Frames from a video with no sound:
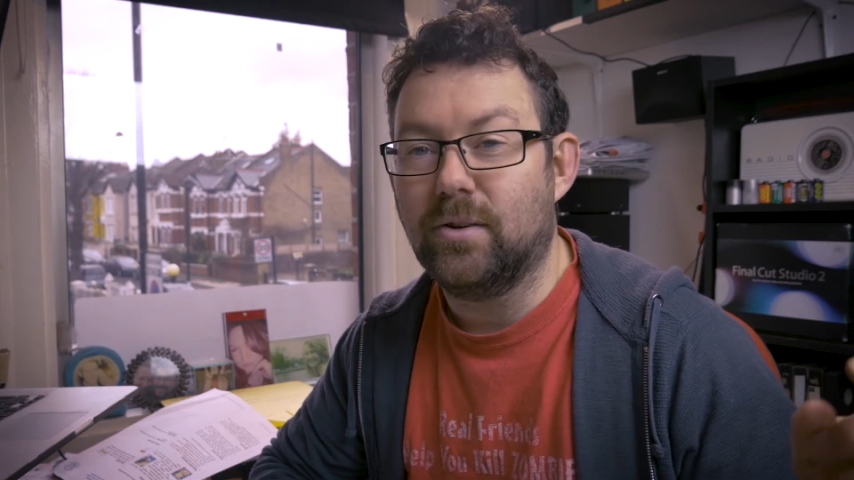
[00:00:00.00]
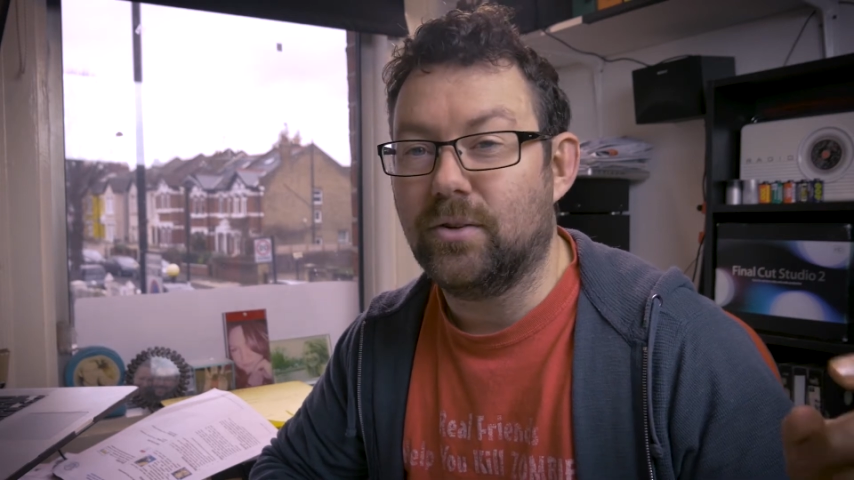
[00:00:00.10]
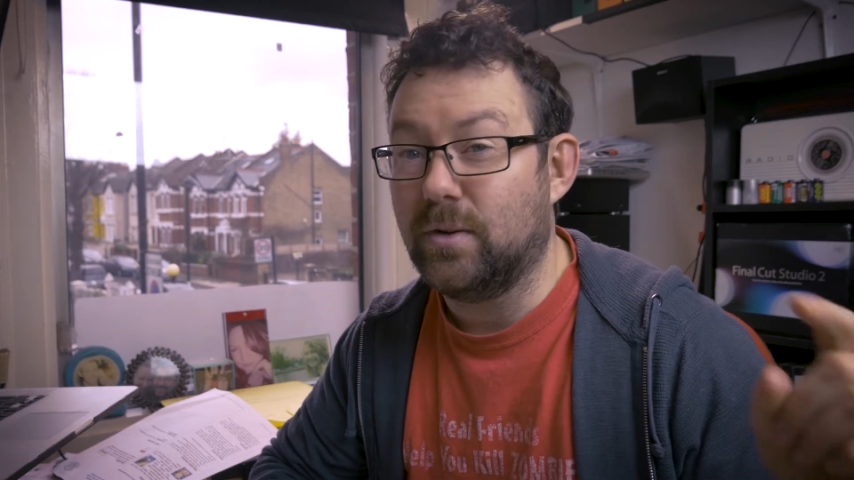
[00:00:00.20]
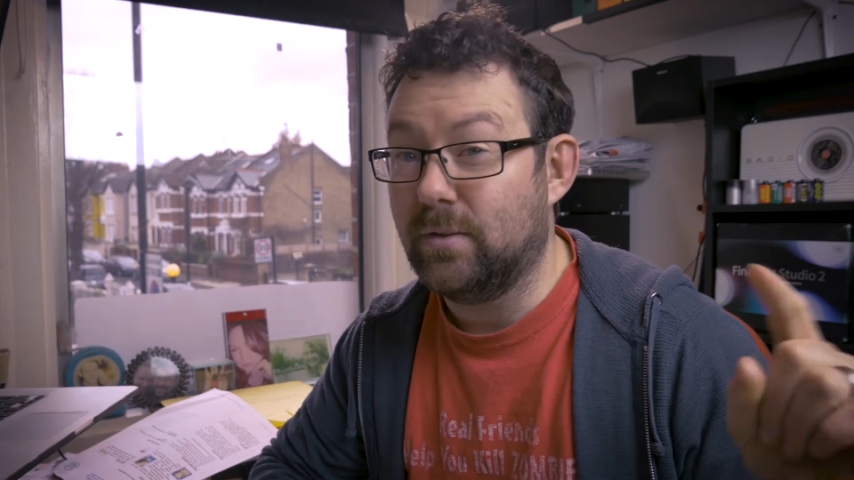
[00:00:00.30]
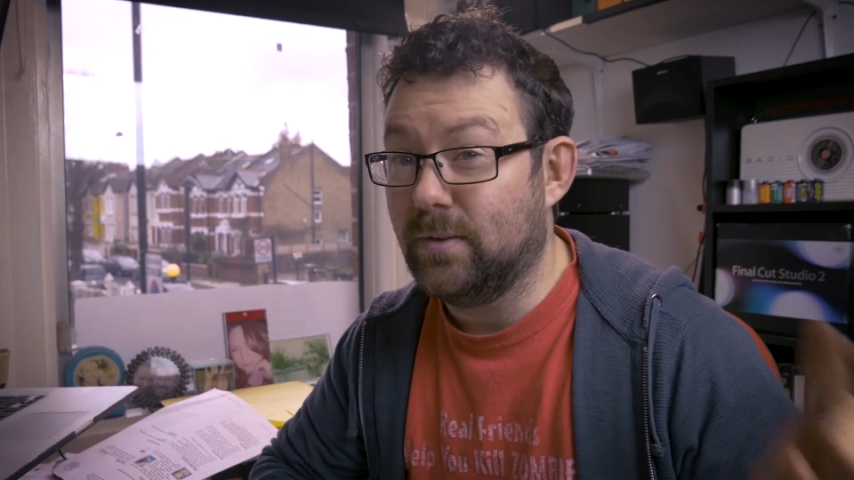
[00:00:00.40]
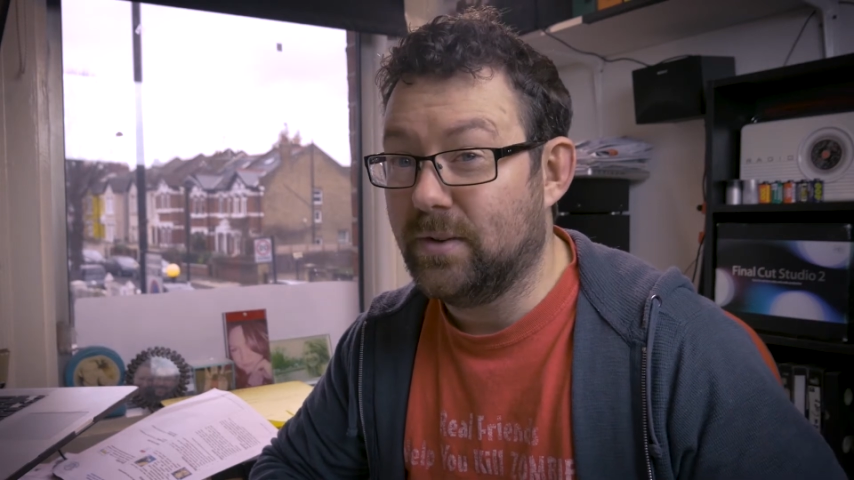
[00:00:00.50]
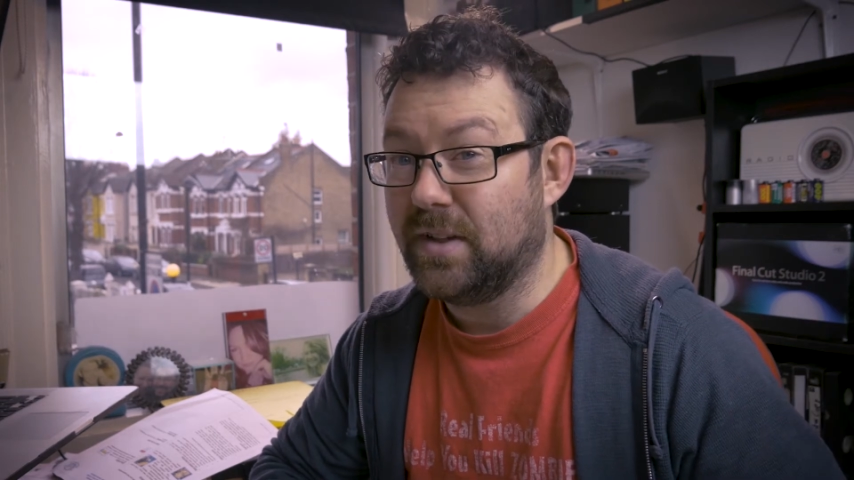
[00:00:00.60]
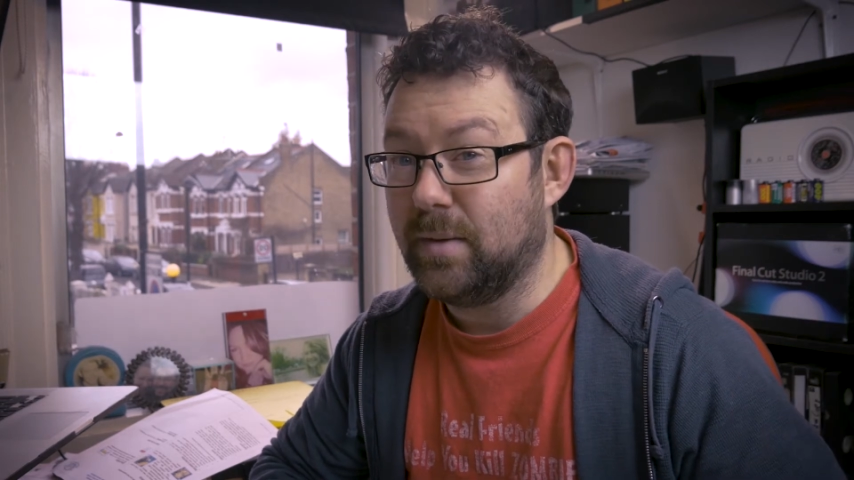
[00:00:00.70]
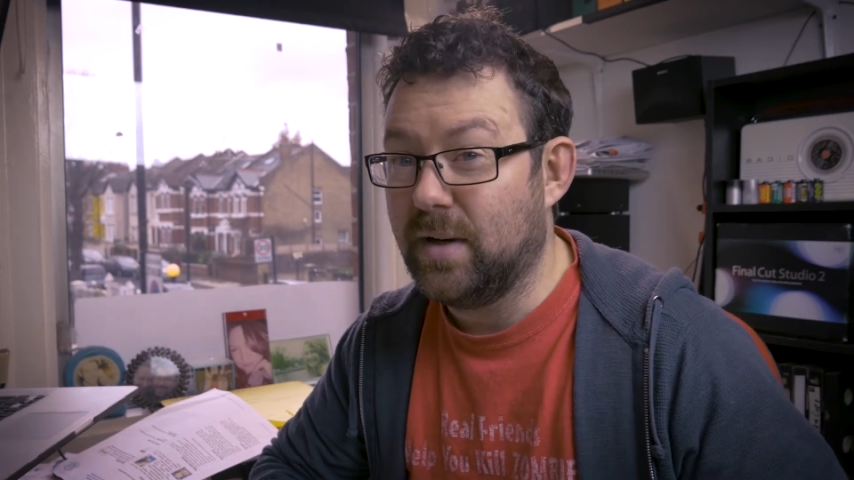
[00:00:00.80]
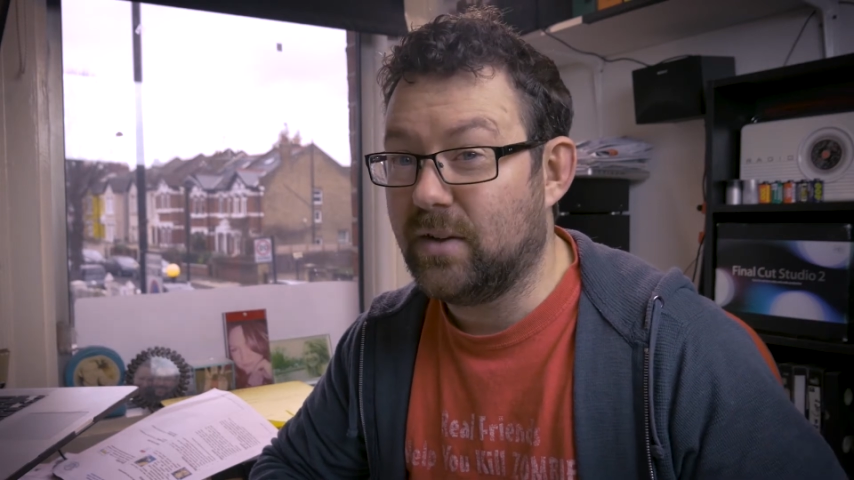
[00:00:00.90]
nursery
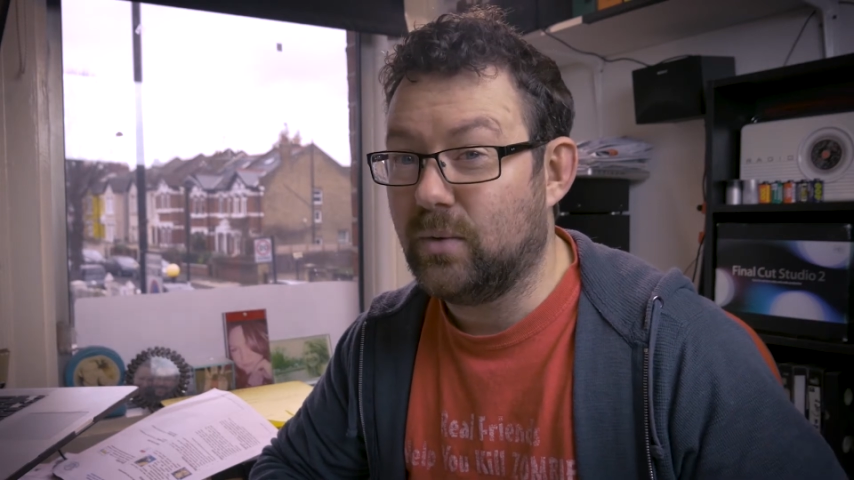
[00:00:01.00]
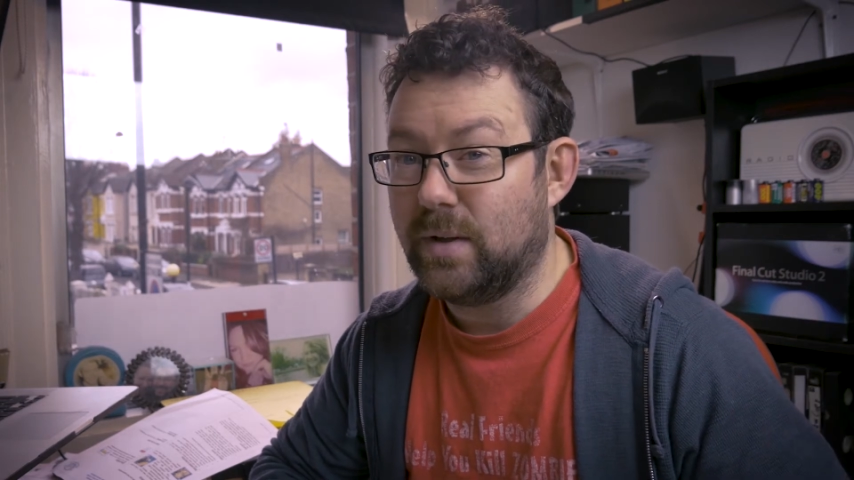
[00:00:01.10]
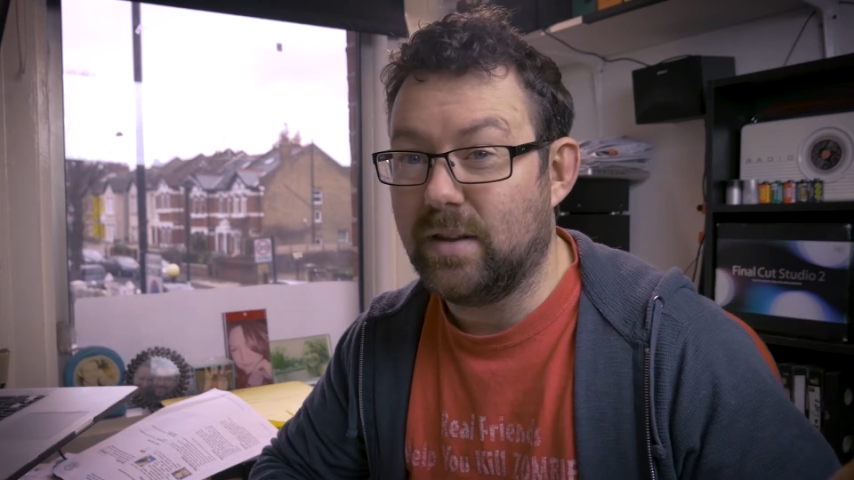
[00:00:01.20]
full-time next week.